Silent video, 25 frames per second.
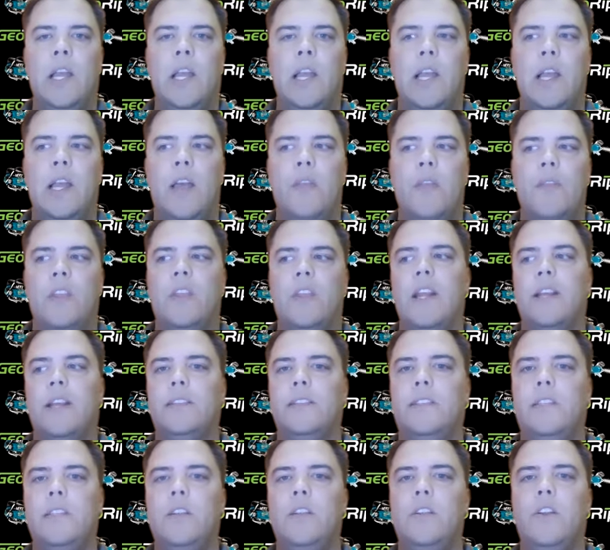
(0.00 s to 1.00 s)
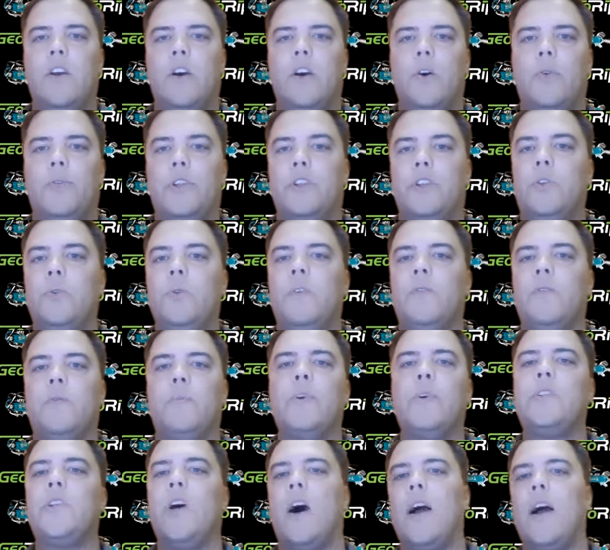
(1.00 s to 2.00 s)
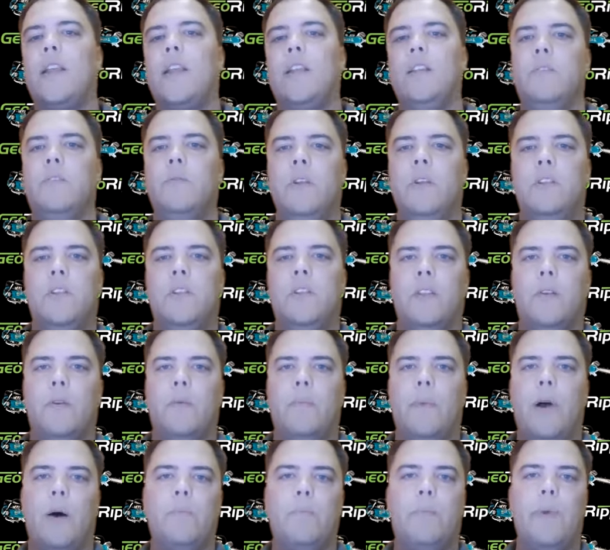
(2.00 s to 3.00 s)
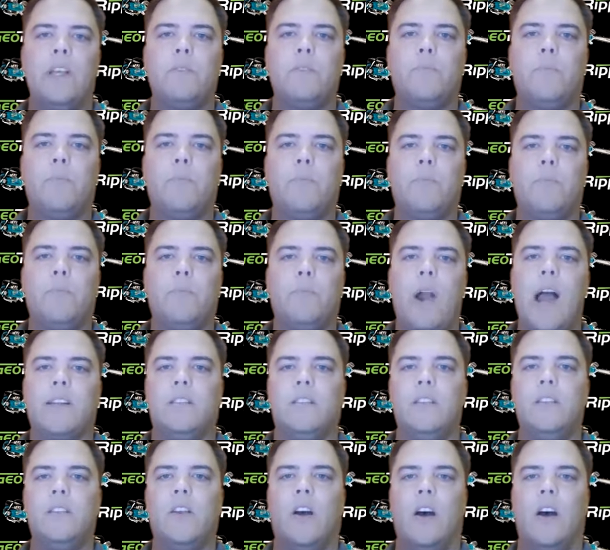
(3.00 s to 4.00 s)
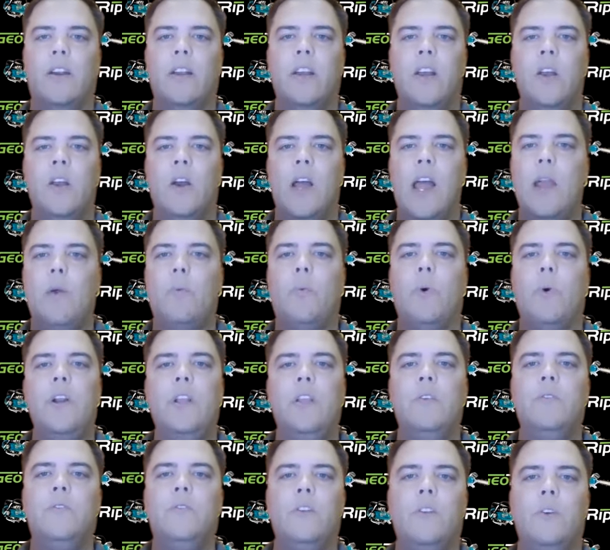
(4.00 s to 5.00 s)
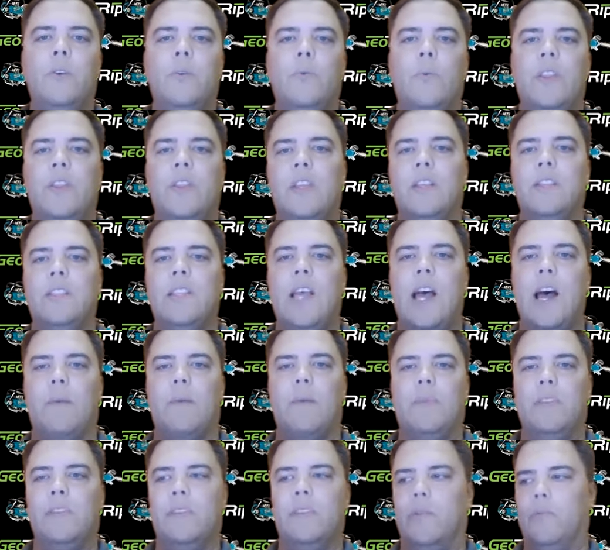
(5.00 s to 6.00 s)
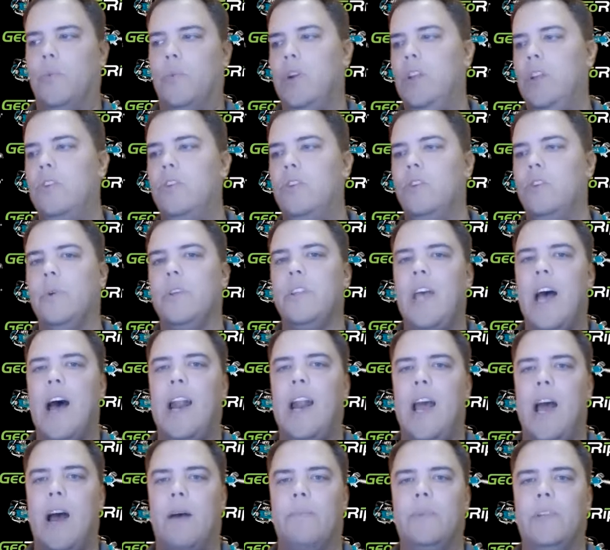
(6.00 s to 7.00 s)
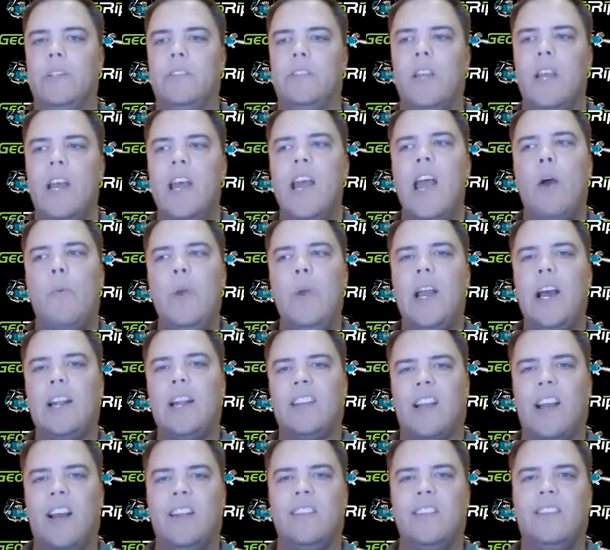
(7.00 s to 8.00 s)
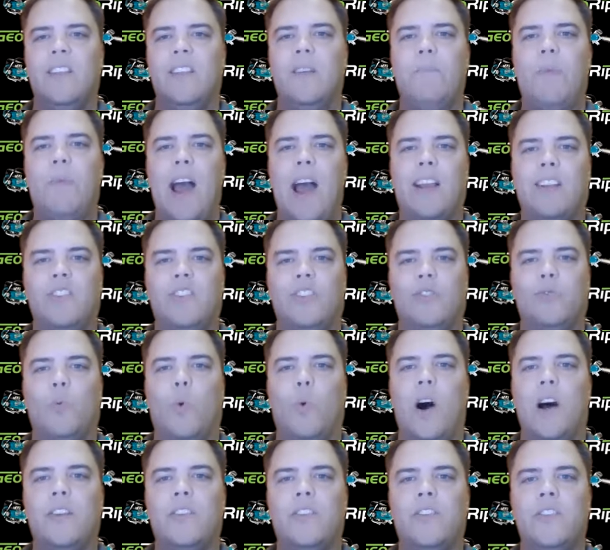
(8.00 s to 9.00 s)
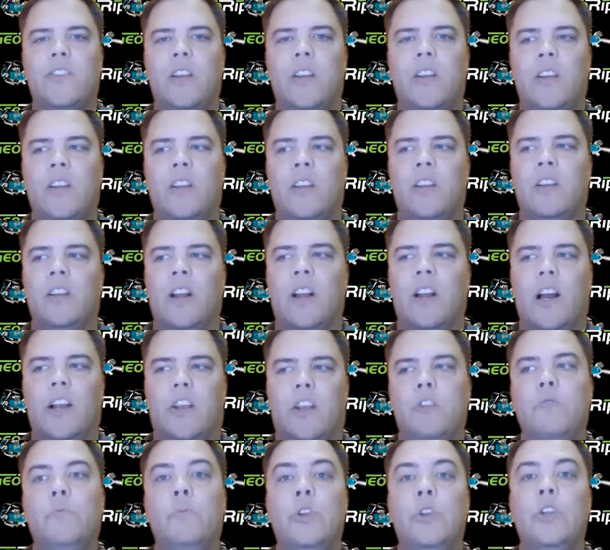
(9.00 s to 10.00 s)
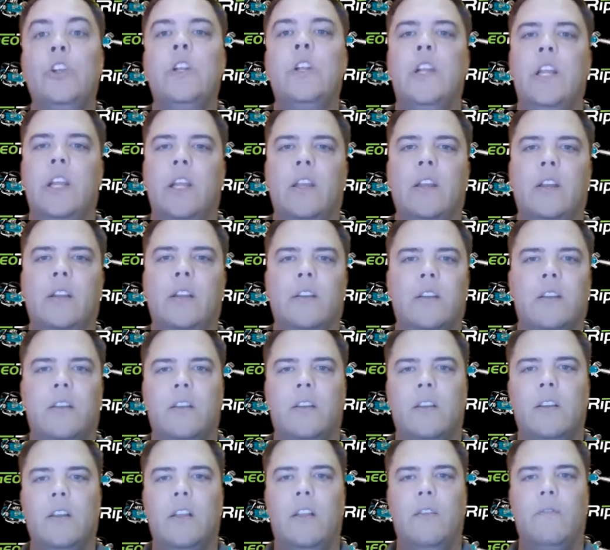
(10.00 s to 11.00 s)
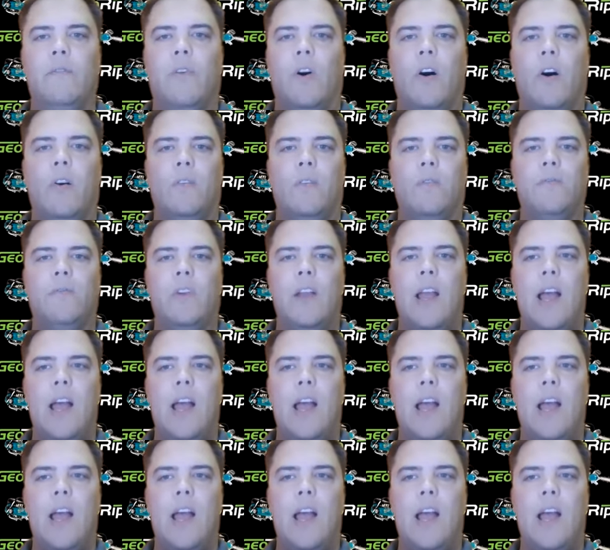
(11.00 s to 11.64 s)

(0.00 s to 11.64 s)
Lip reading: And then the next thing you know, the two of them are talking to each other about best practices on, hey, what do you do when this happens? And what do you do when that happens? And we got to kind of sit back and just watch a community evolve,